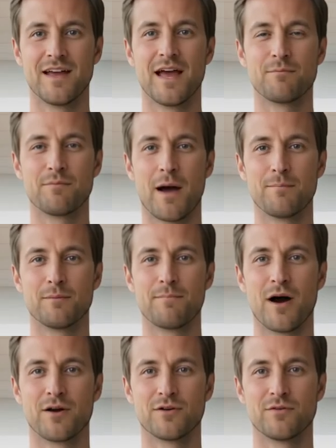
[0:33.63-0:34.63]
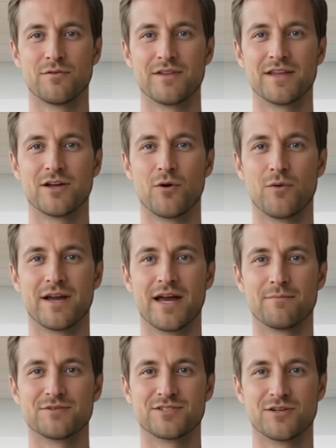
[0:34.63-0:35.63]
A proper polyurethane coating
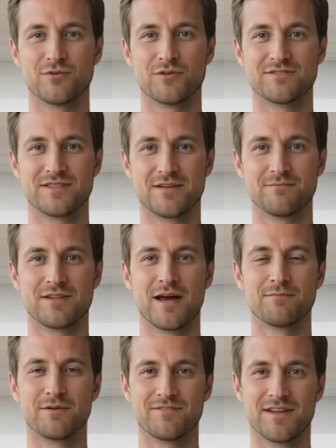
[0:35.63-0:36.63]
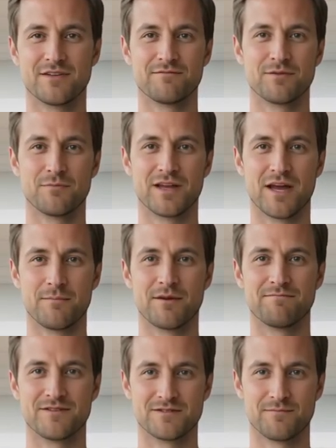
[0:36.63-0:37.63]
helps seal those seams and prevent them from becoming
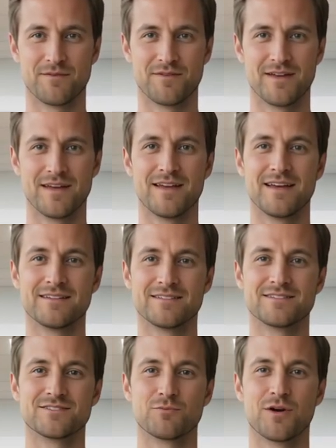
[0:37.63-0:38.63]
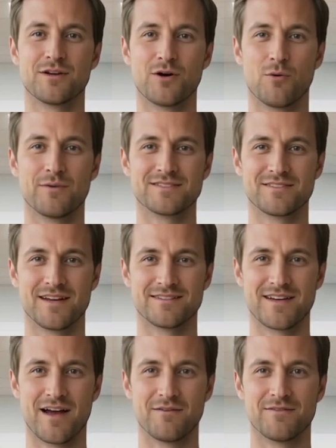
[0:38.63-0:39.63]
visible, and this is where Loba
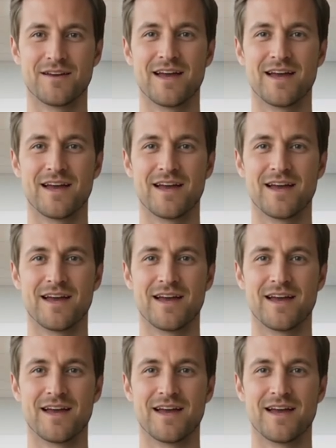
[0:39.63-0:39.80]
stands out.